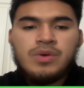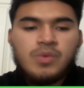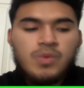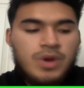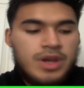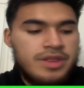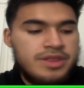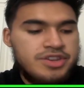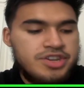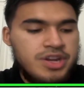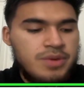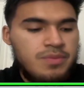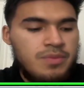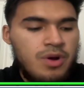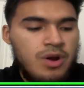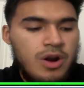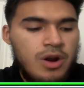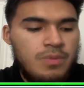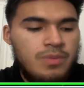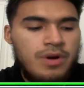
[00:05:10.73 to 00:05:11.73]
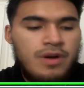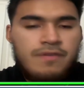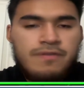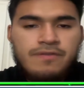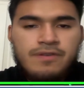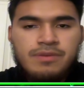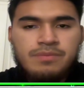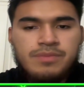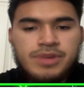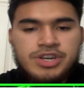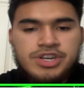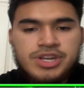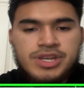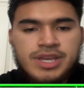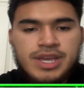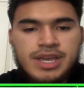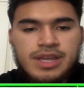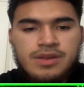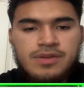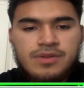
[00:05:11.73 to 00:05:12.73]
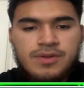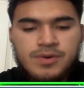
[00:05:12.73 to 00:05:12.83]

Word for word: with Jim Harbaugh from Michigan.